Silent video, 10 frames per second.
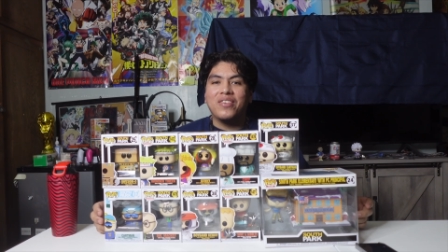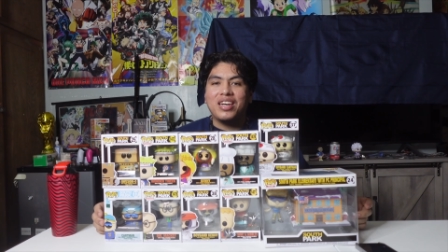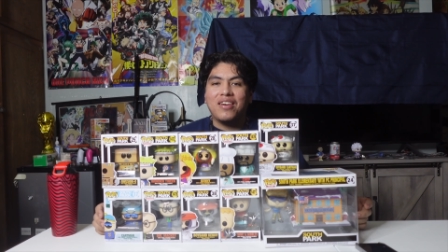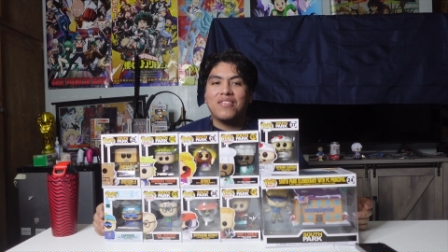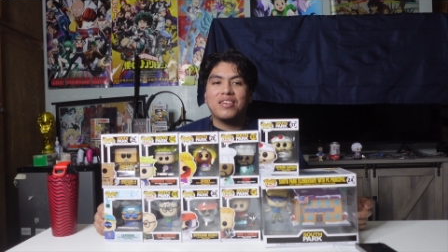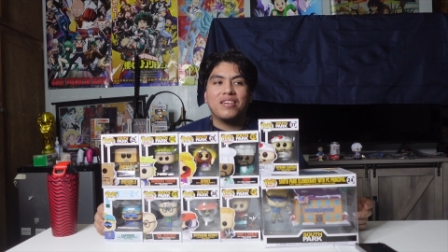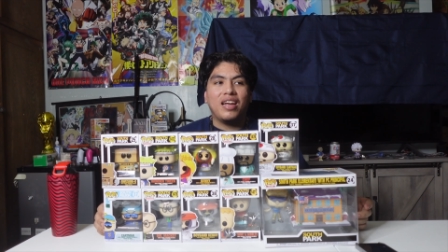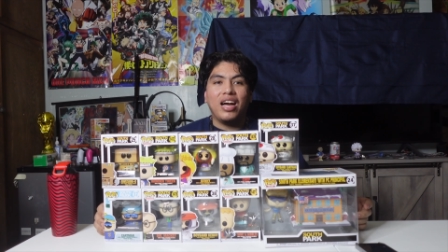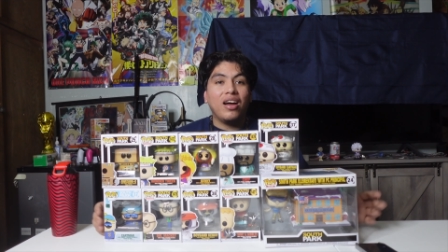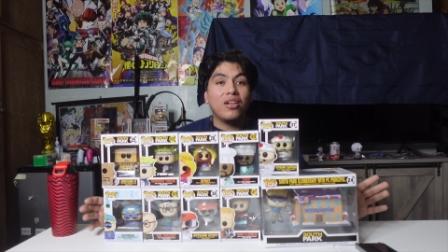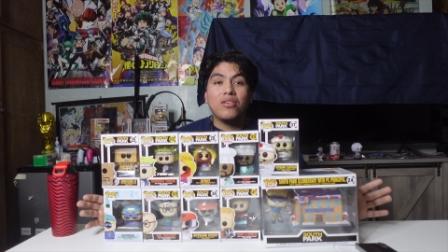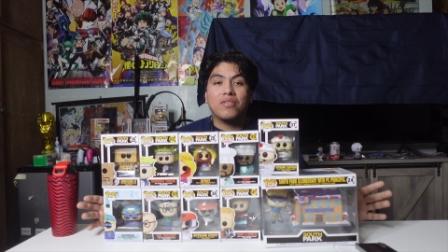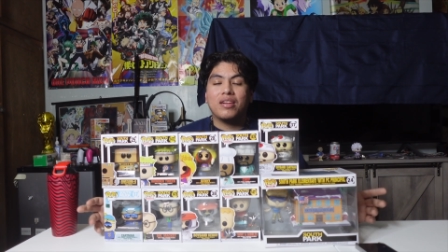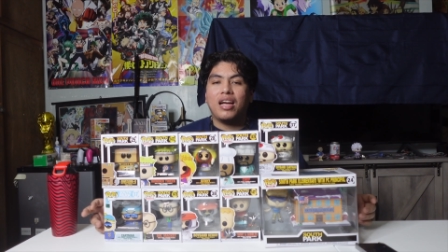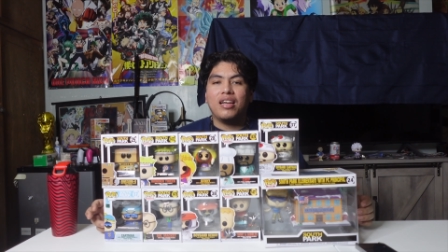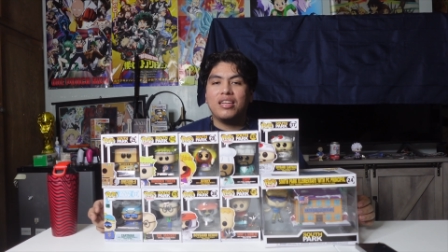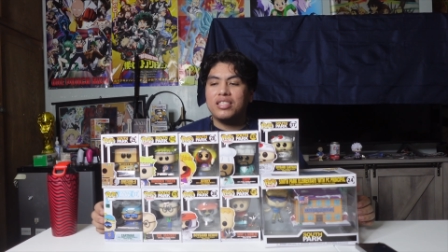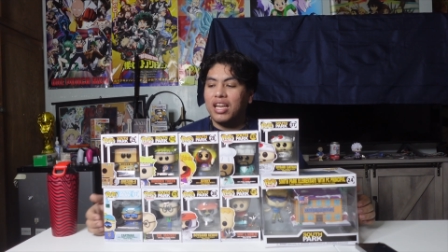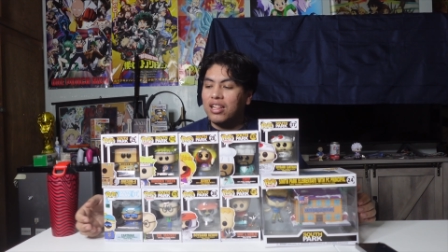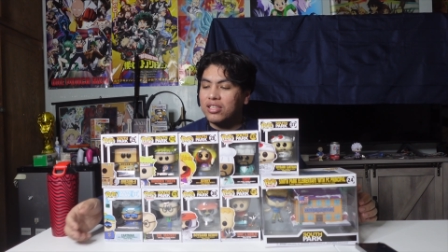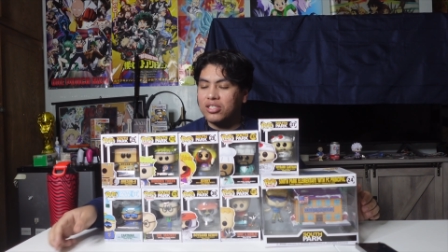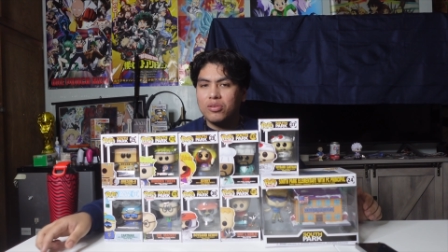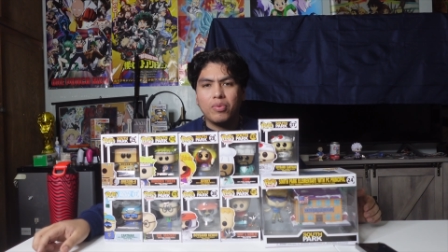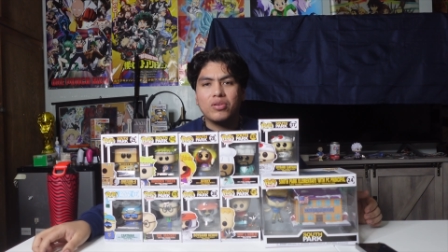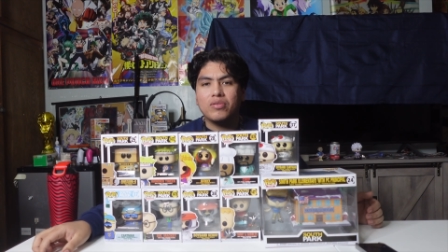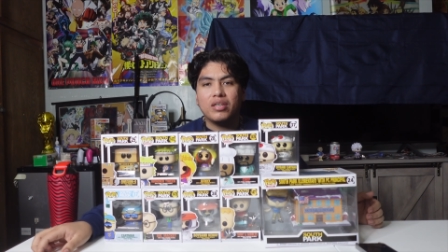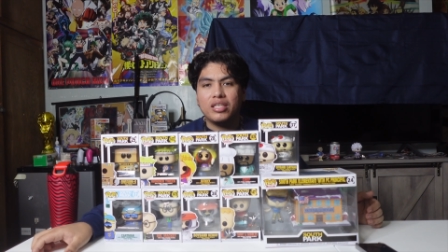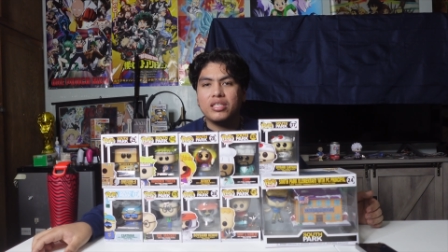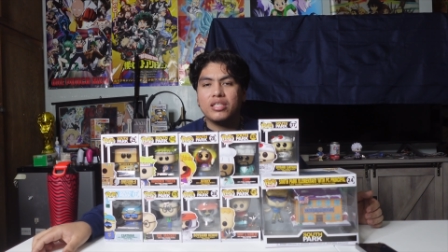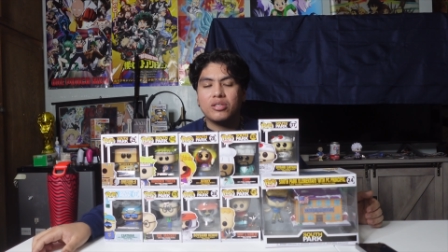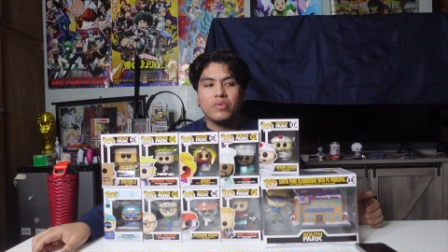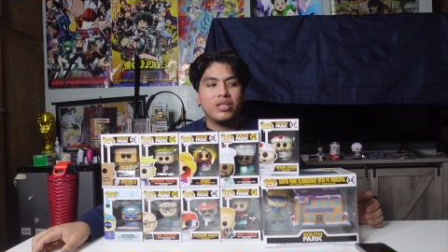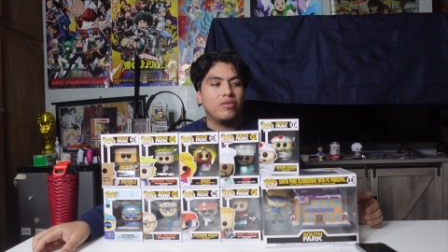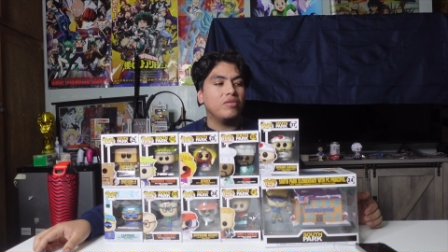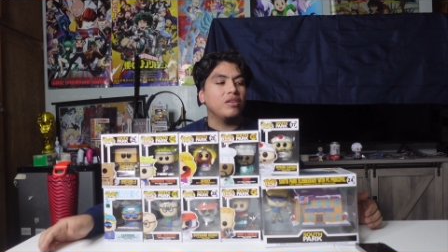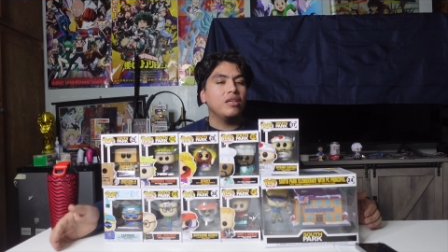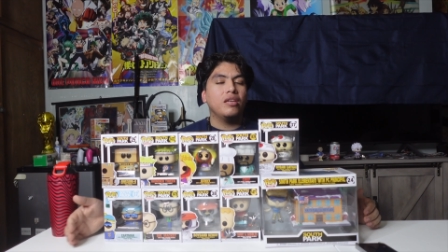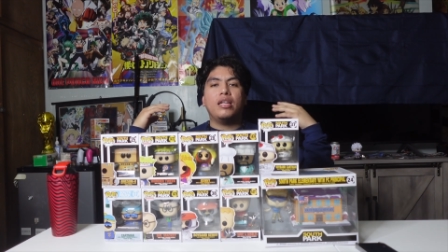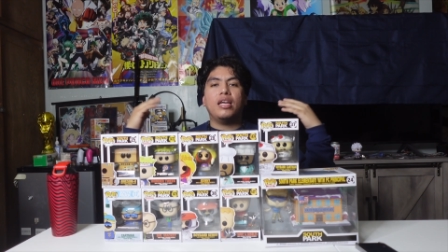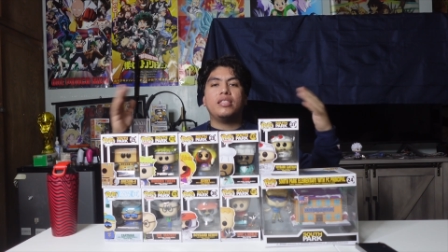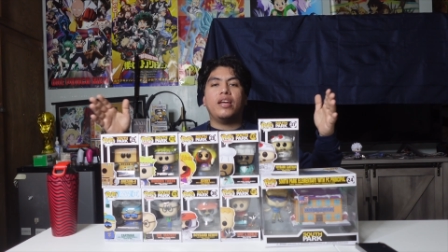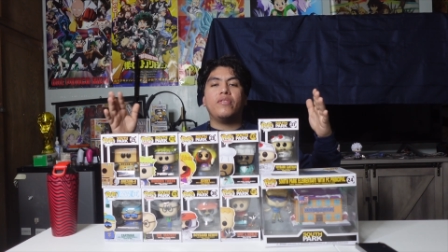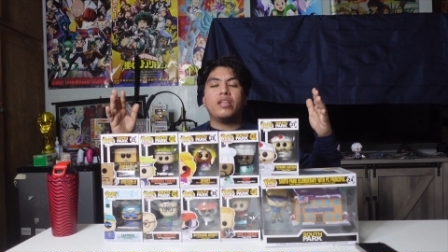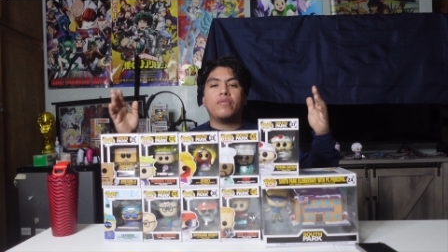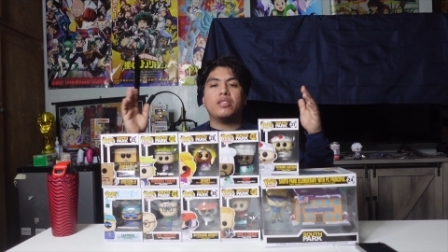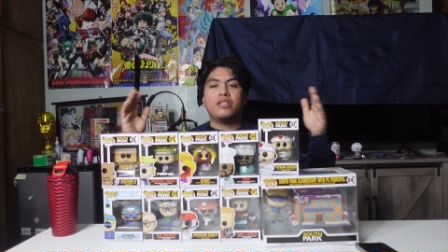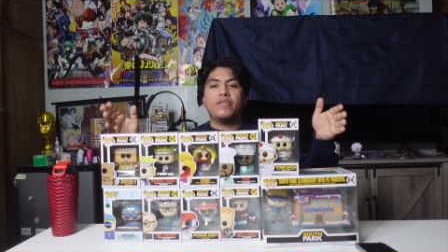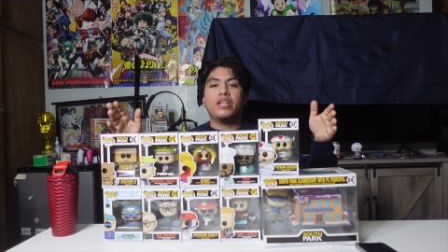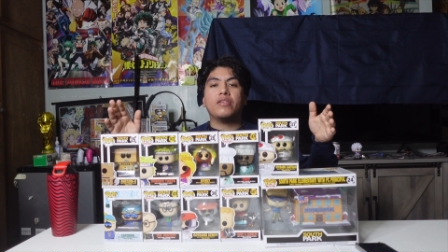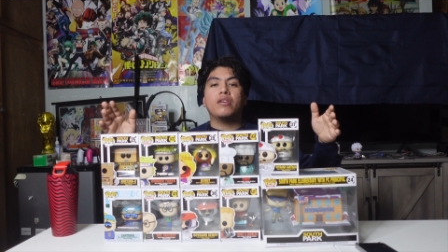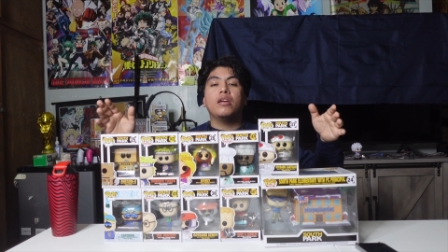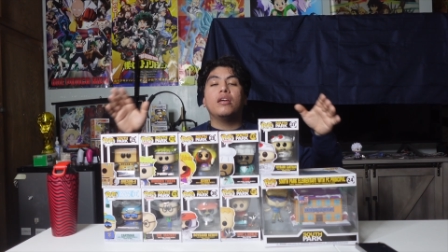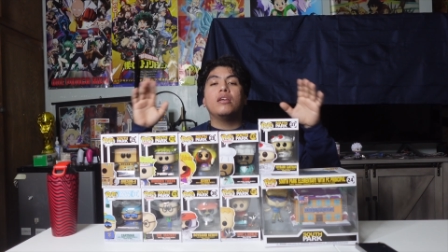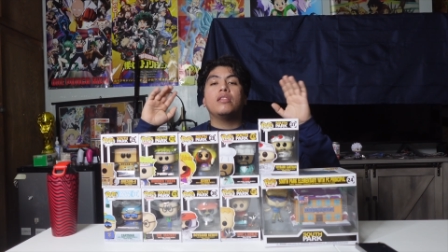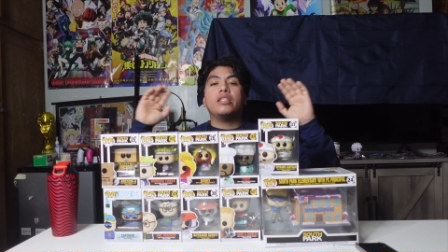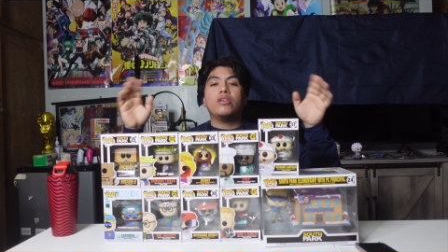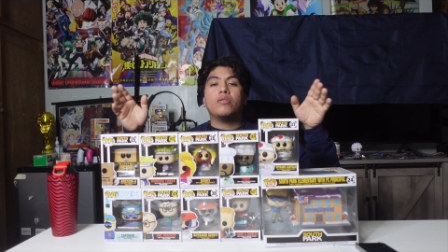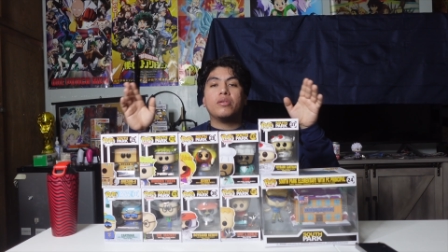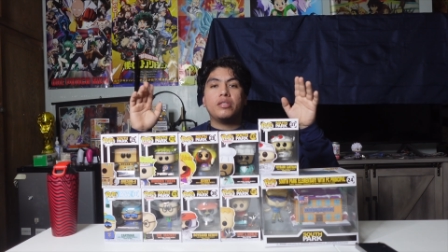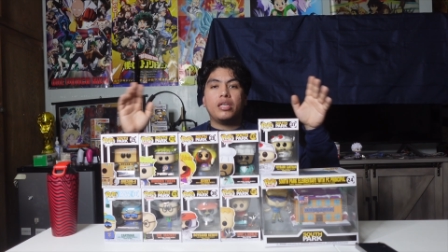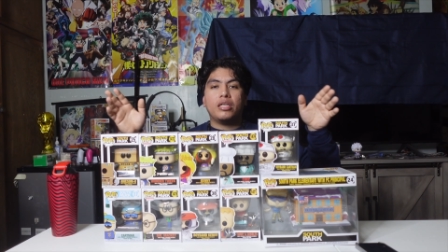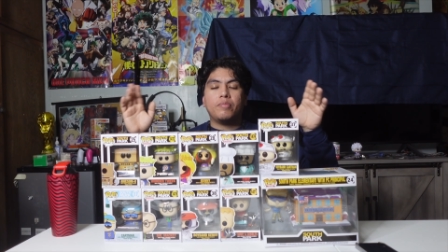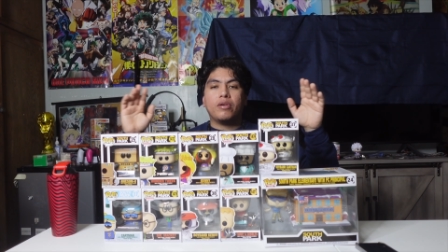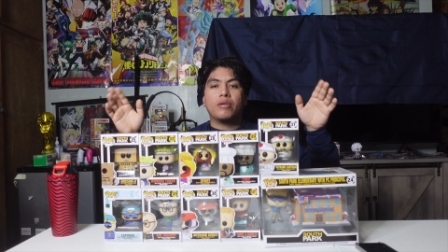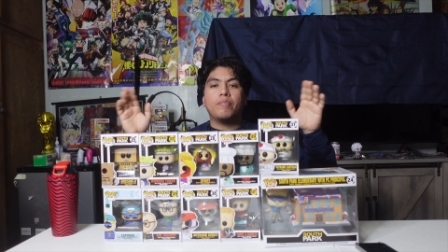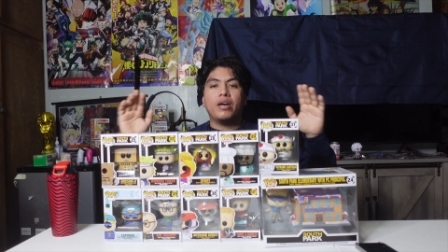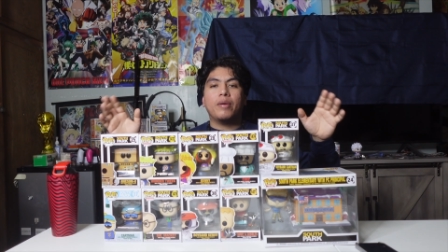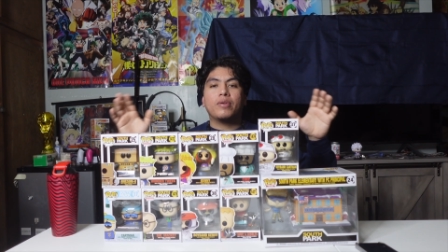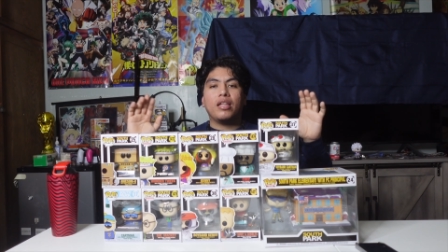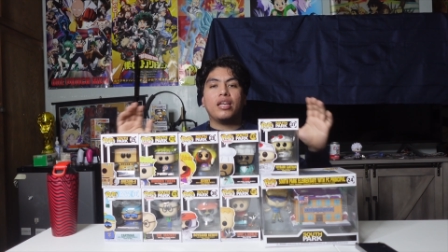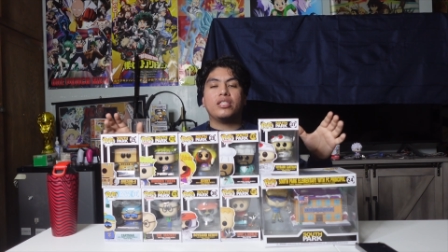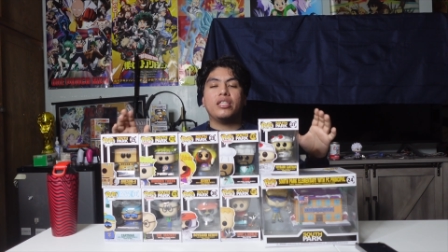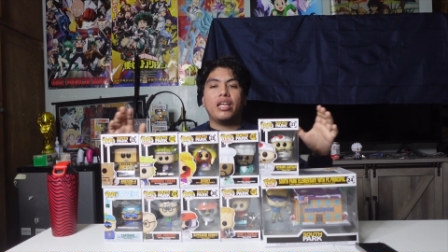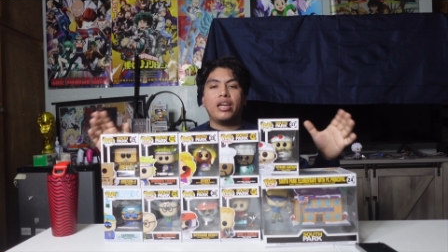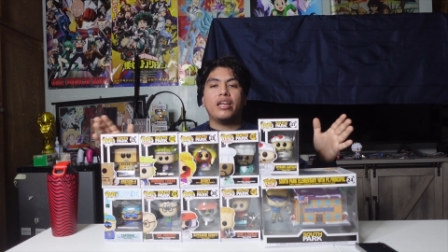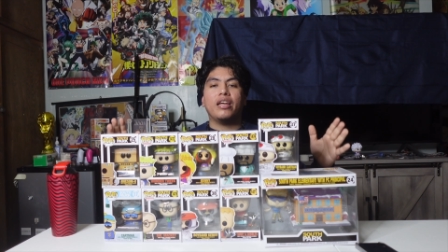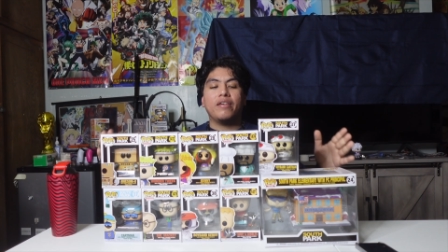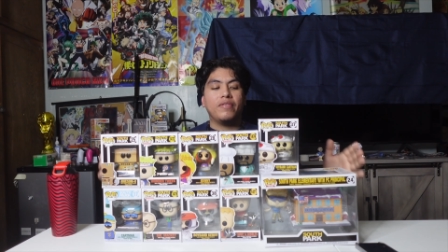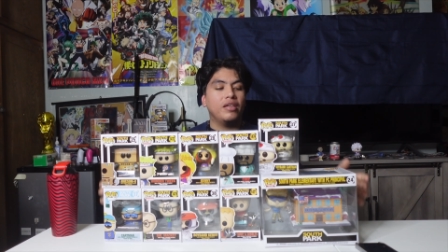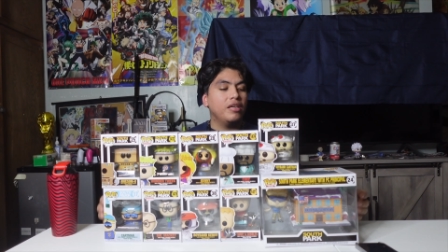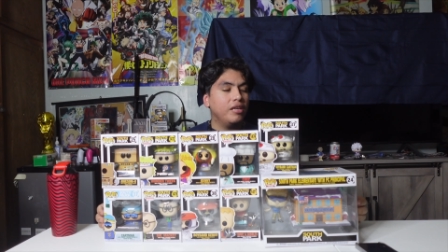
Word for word: one. That one, I, I don't know. I, it, it looks super cool. It just looks really cool. And that's everything for this video. The whole South Park pop collection that I have.